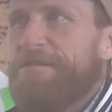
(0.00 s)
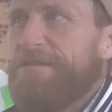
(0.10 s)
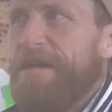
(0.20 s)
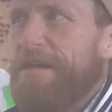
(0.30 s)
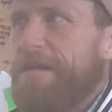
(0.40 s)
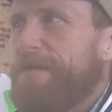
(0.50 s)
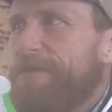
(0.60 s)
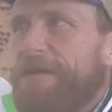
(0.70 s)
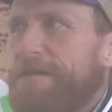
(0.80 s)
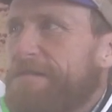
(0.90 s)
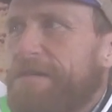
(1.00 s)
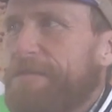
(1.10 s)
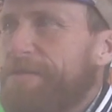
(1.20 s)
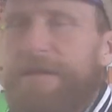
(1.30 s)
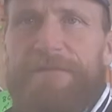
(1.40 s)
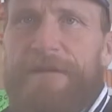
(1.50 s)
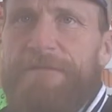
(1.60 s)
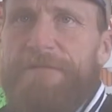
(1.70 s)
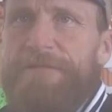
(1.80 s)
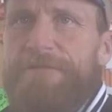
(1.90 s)
and shaky, very seldom do you ever
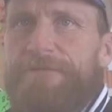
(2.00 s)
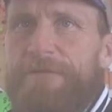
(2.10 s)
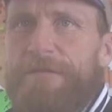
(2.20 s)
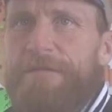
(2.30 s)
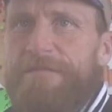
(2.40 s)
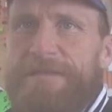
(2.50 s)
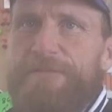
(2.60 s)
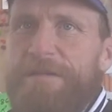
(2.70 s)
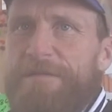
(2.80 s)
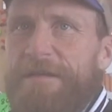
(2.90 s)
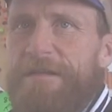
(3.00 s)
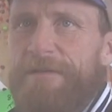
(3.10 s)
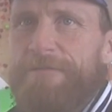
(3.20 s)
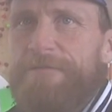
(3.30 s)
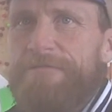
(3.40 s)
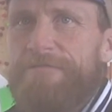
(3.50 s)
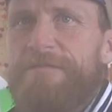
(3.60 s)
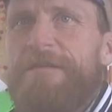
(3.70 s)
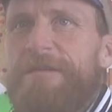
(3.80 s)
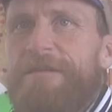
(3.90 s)
have to retrieve a four-wheeler because everybody's being careful.
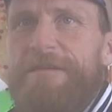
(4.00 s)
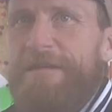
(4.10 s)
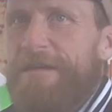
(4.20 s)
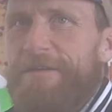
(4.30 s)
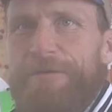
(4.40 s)
You get